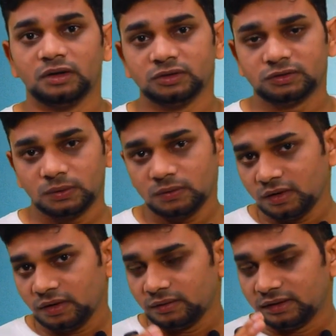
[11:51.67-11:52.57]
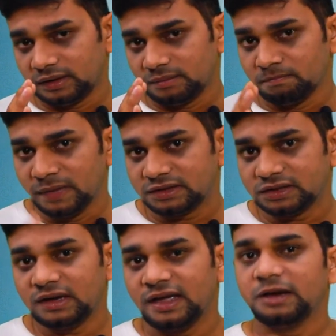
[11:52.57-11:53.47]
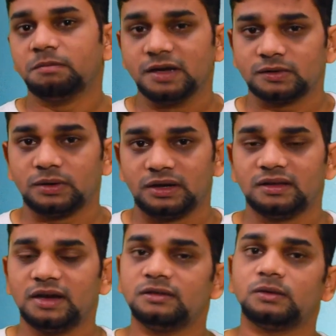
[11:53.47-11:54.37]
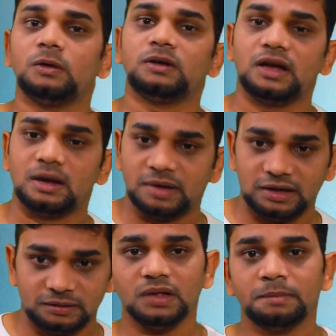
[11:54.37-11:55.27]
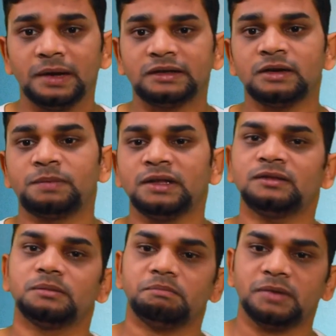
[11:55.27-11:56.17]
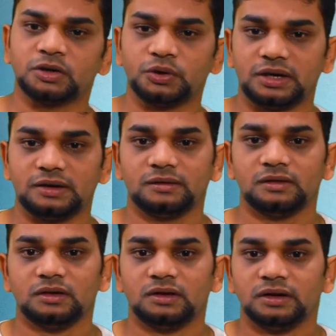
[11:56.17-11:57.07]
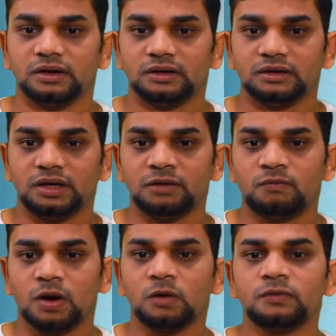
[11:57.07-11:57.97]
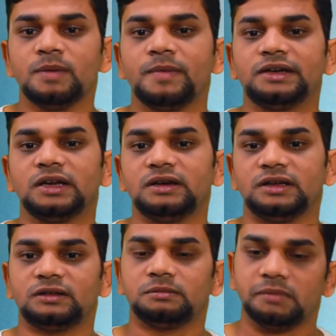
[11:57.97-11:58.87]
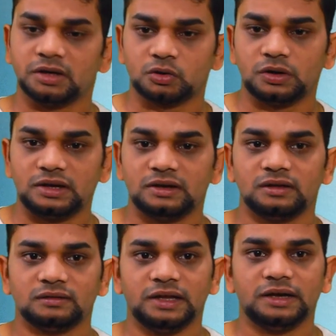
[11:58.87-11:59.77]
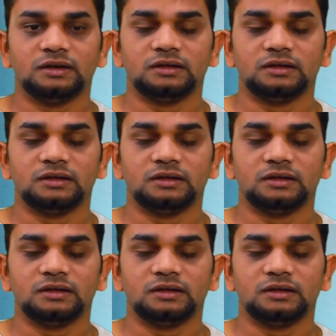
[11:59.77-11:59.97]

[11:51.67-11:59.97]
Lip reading: So the metal and mercury, that is called amalgam. Metal plus mercury. If one of the metal is mercury, then